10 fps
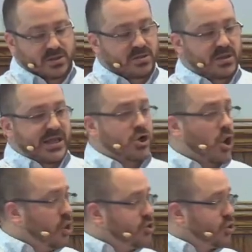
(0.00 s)
And he
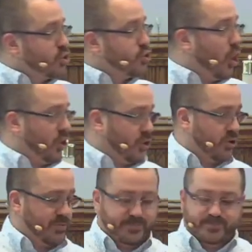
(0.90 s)
calls her daughter
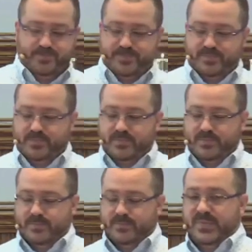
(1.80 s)

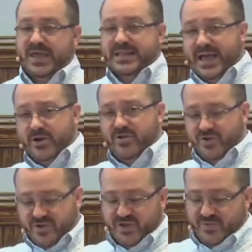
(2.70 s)
and later in the,
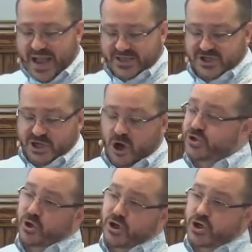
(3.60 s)
in the passage, he calls her
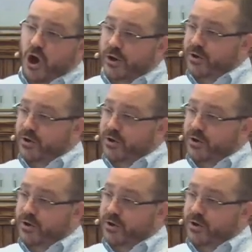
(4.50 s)
a daughter of